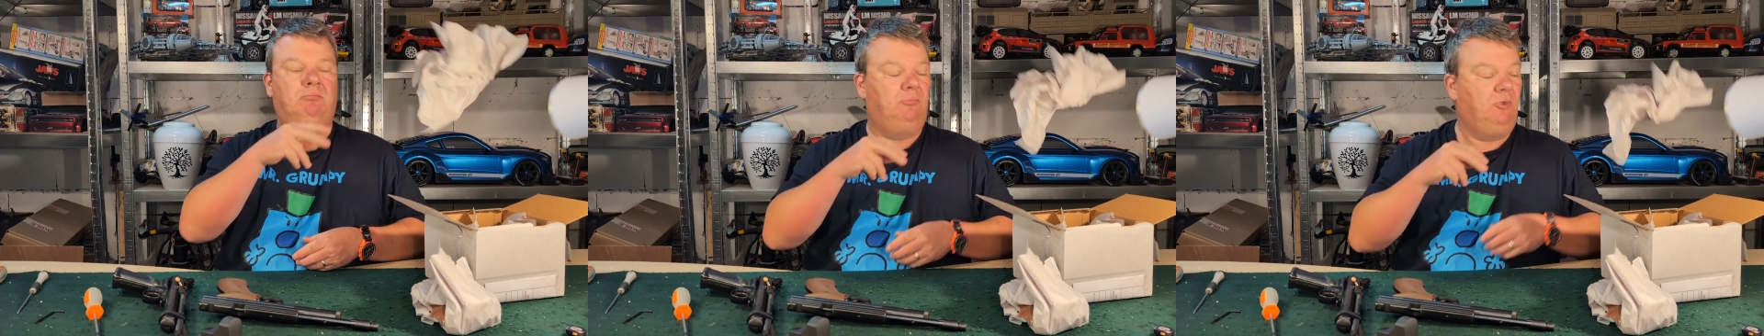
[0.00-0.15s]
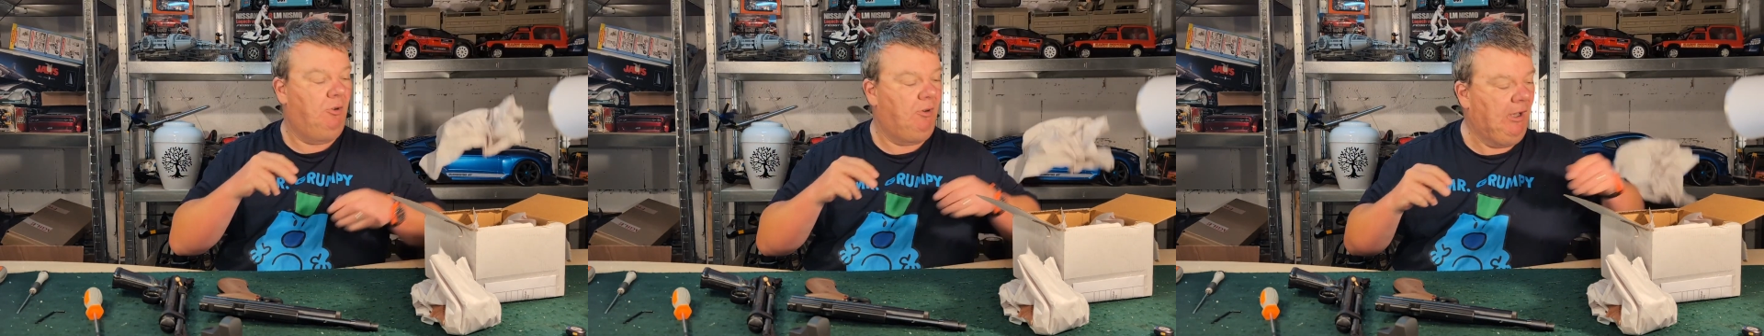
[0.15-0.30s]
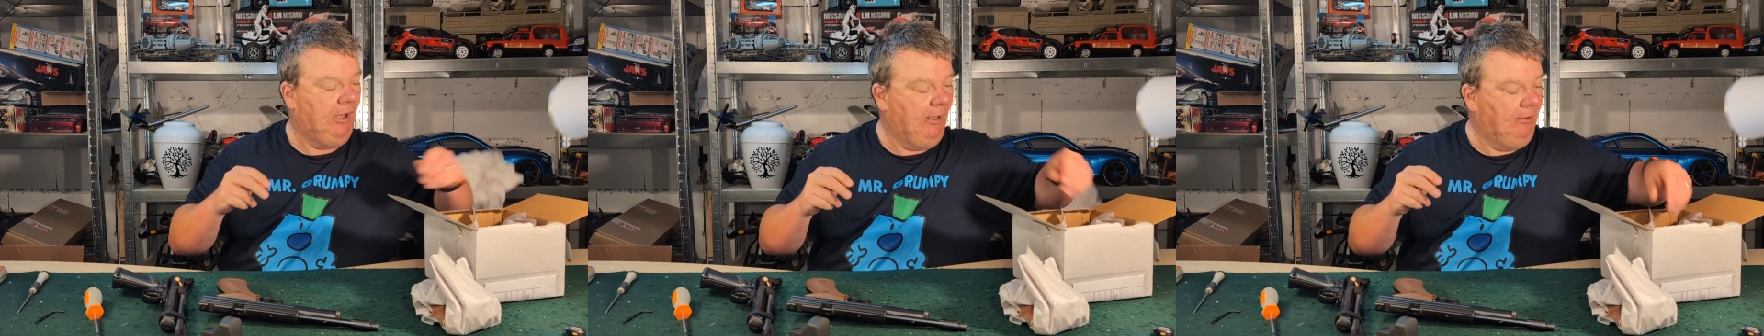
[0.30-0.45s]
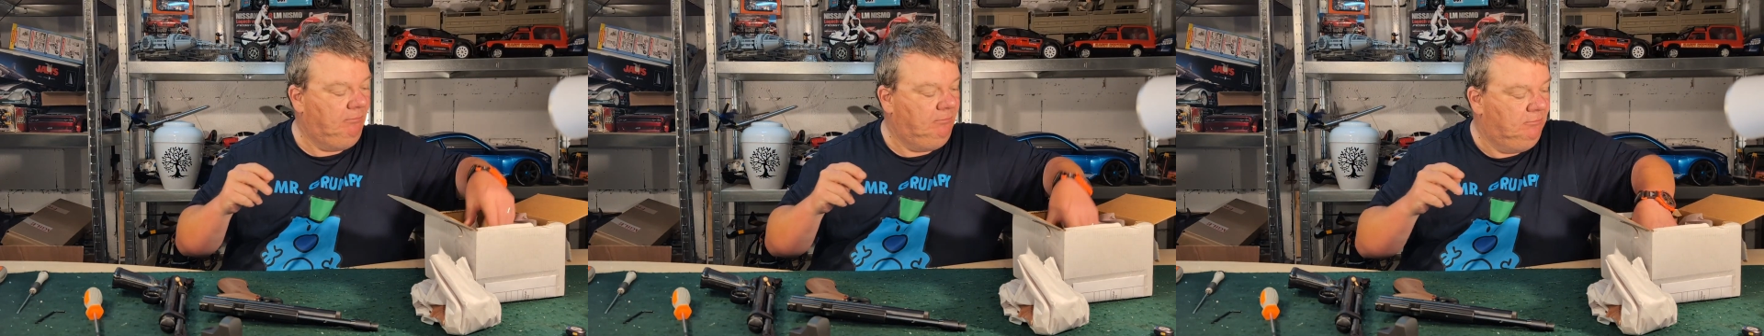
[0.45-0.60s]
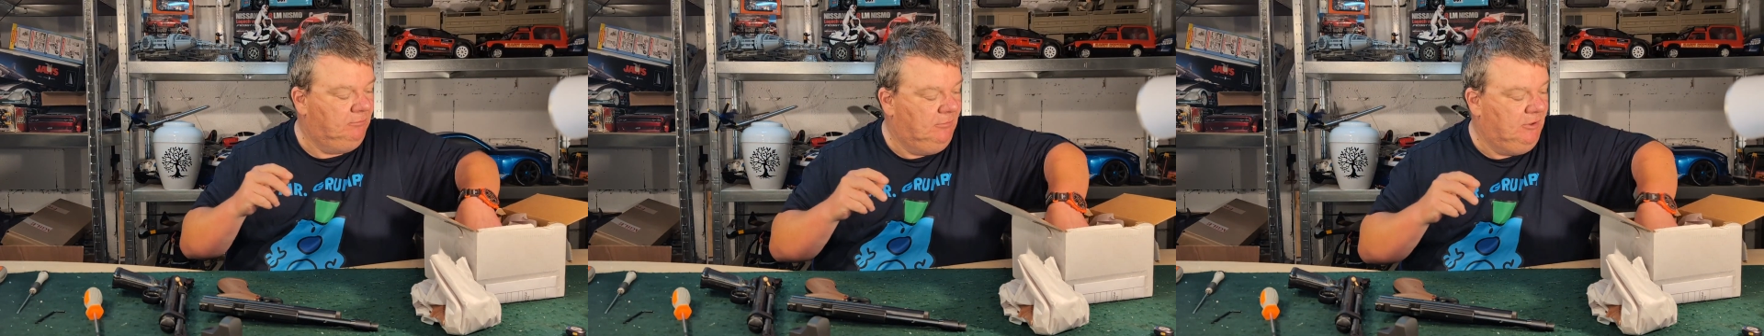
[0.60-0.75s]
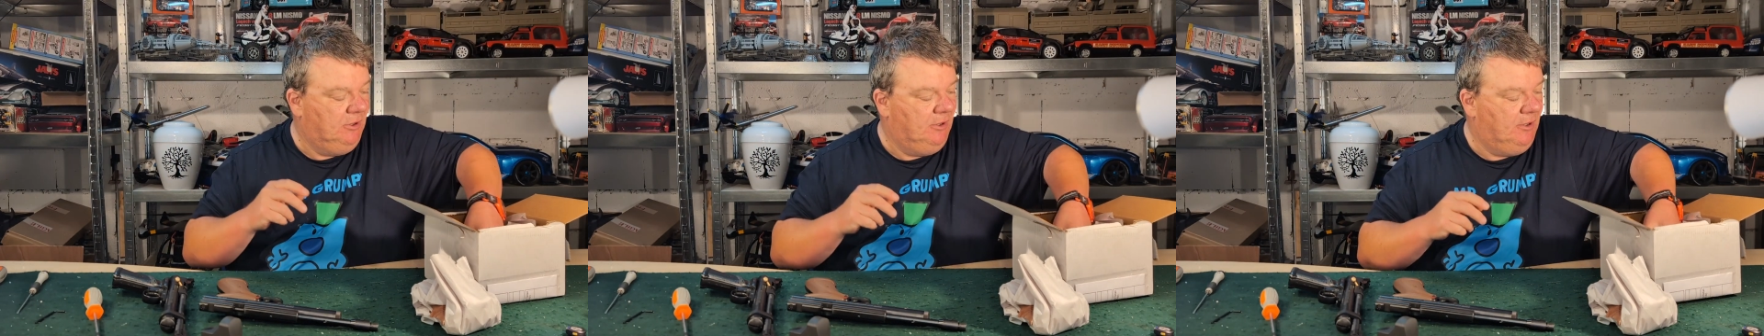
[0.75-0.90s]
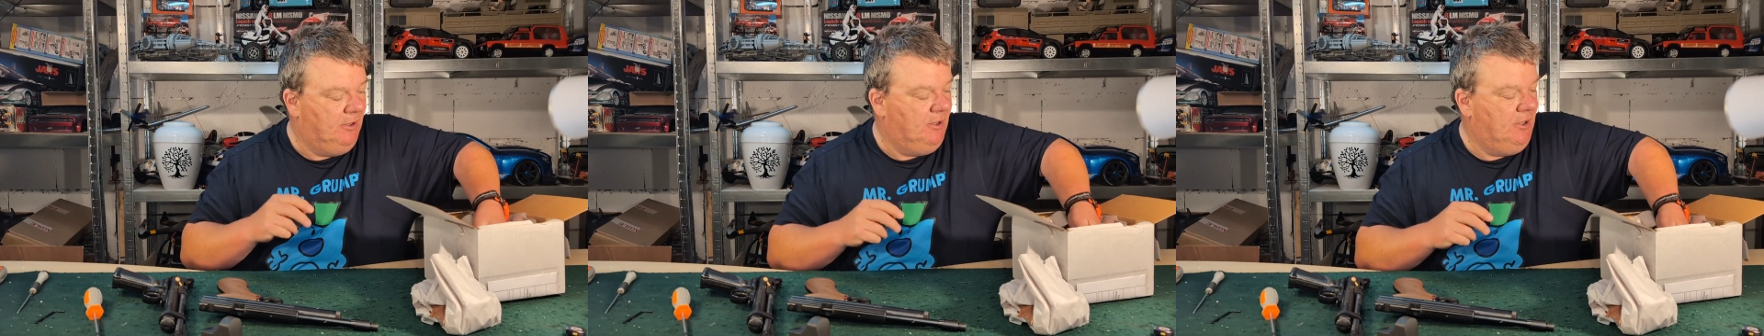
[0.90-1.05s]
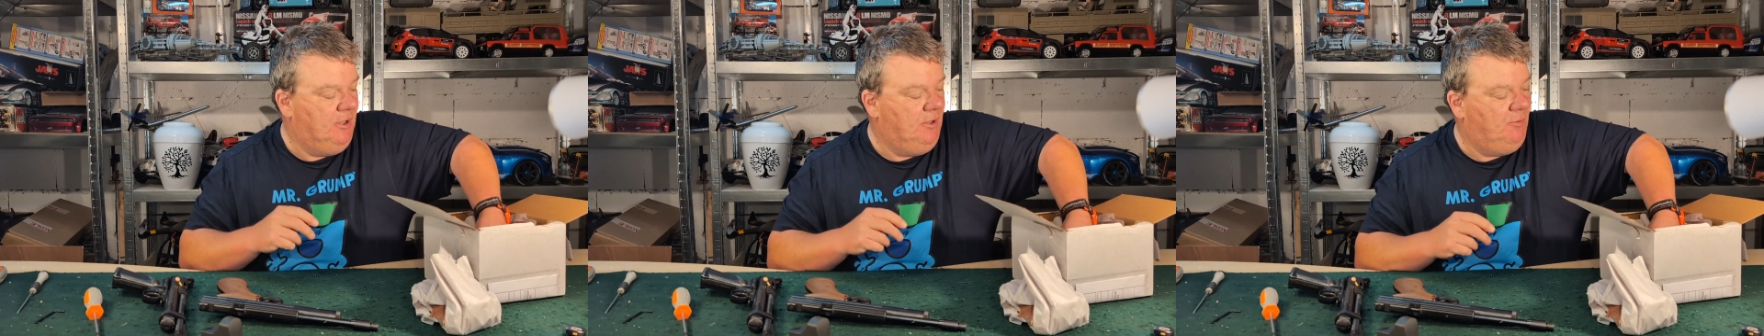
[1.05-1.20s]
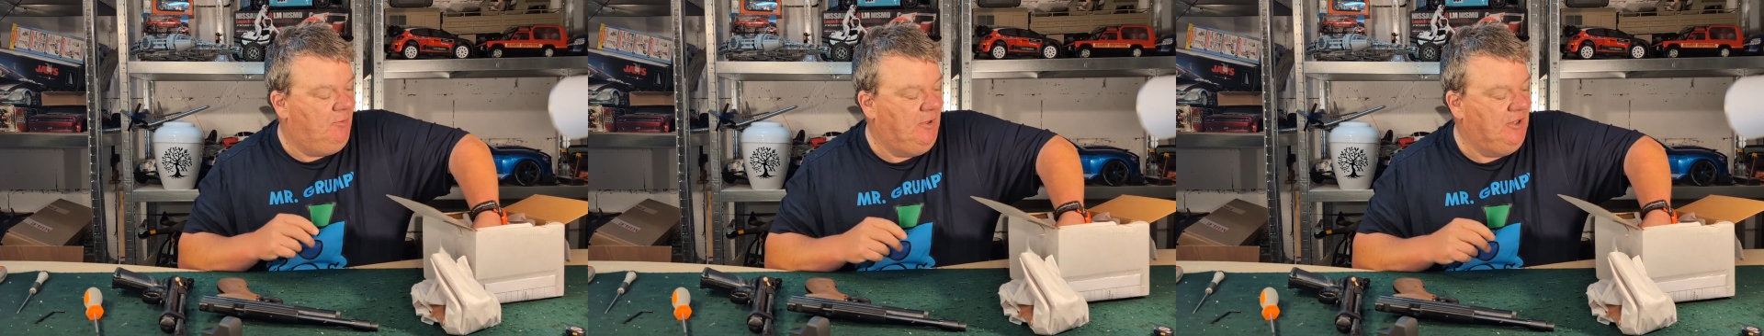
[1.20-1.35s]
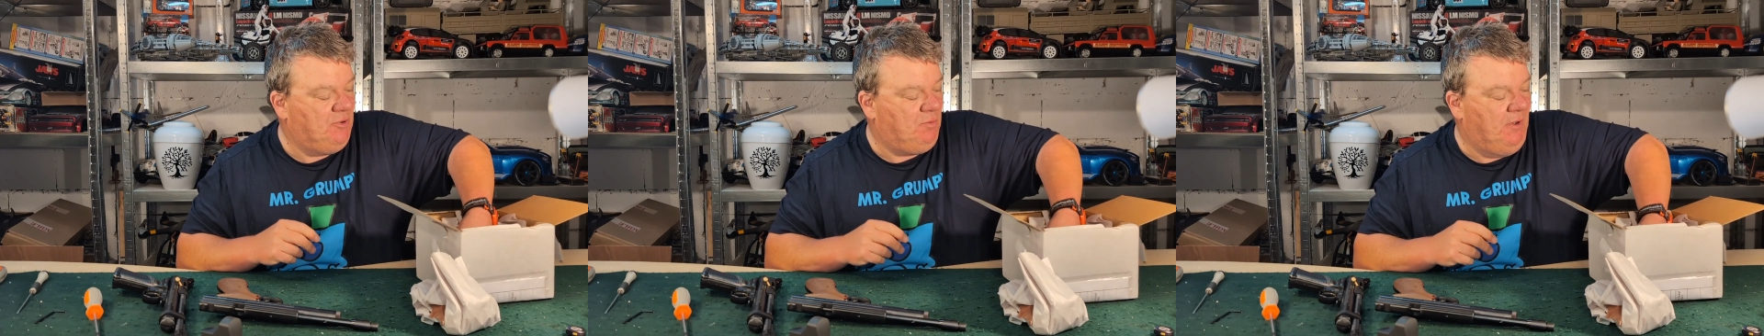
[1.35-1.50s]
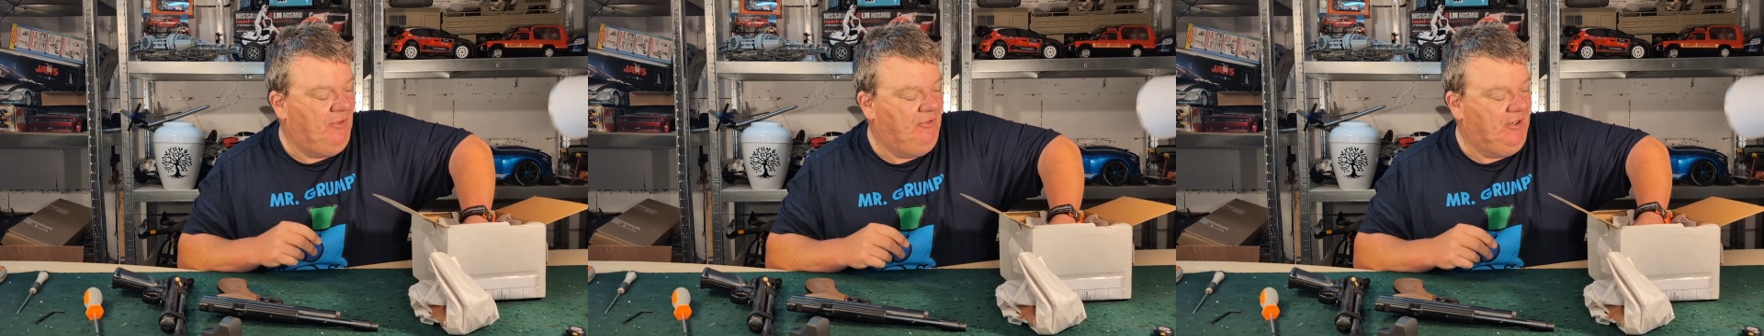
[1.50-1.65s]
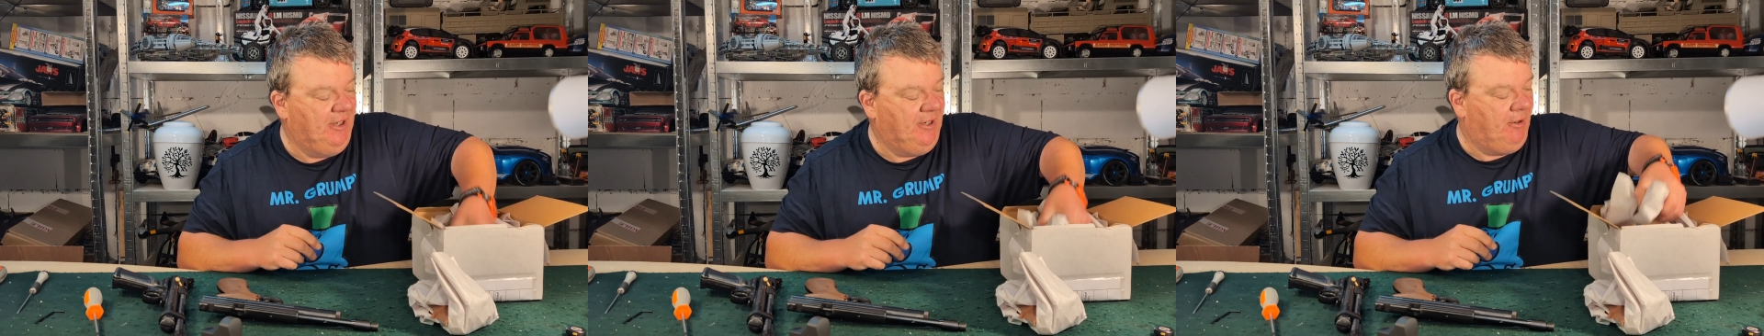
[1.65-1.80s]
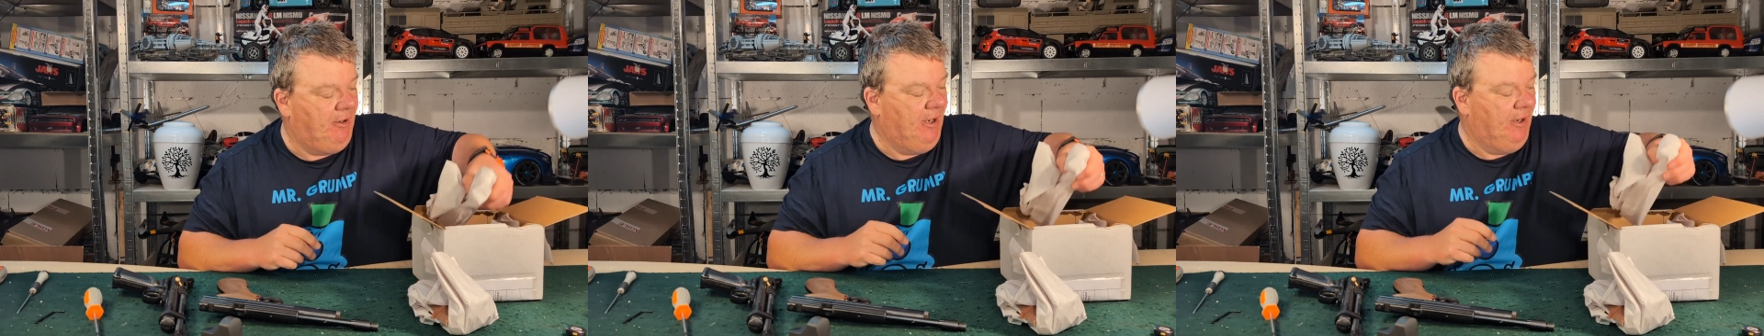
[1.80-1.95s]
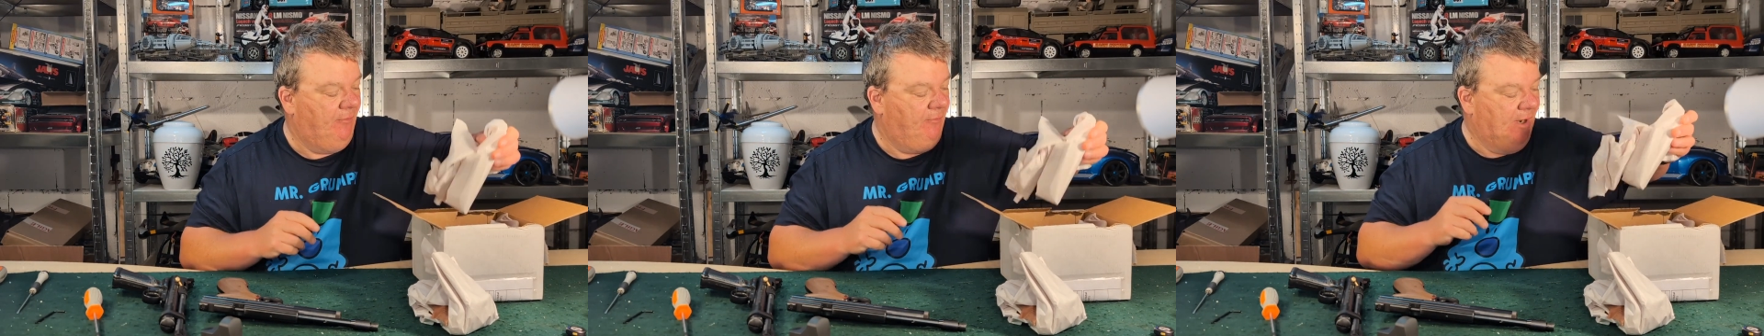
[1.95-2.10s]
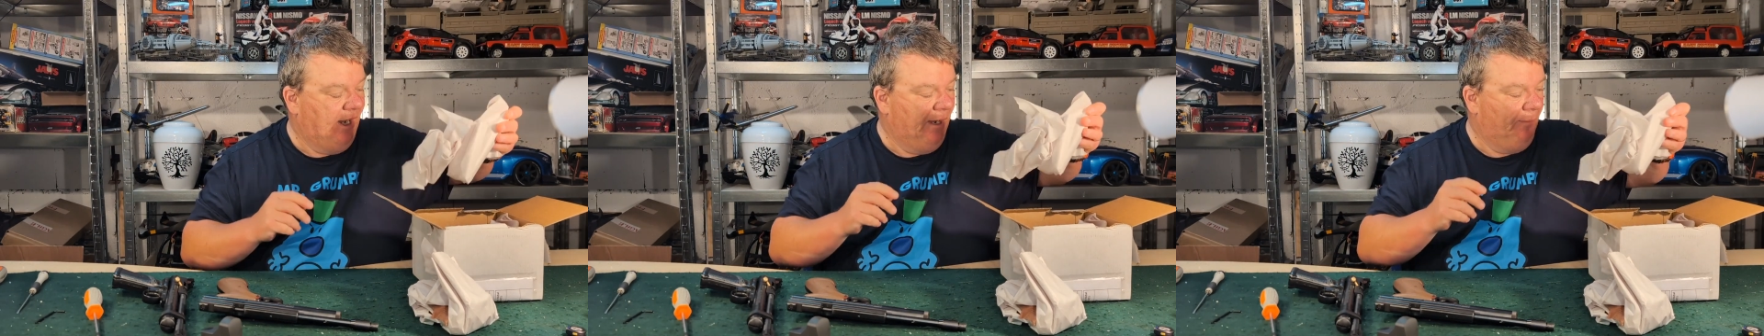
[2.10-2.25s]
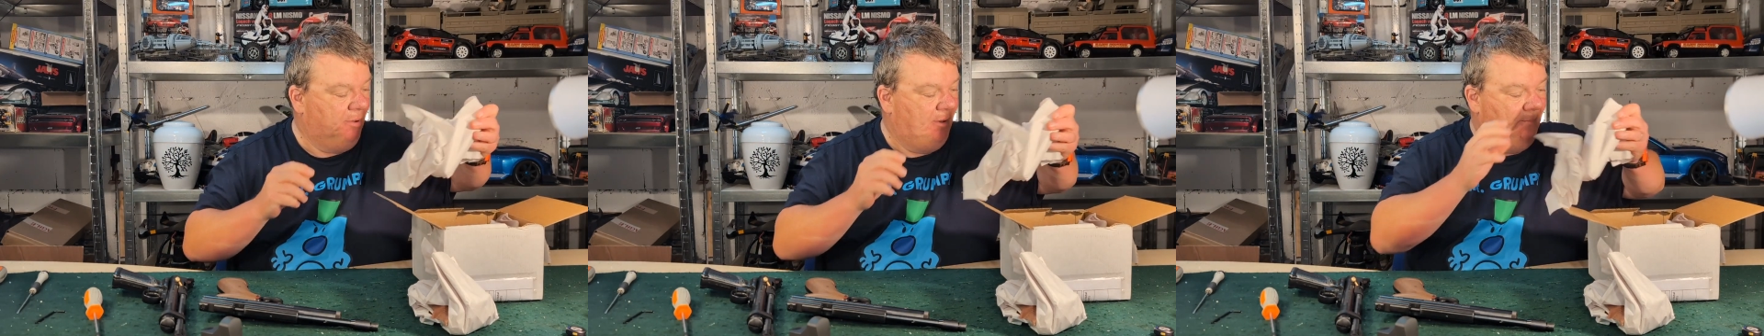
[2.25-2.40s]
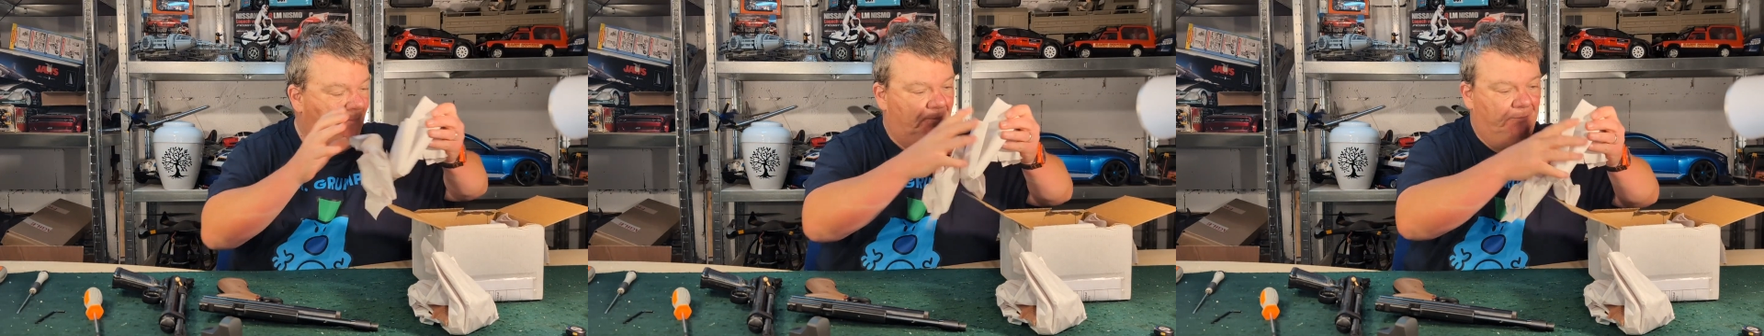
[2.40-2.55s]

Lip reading: Not that. Which one did I unwrap?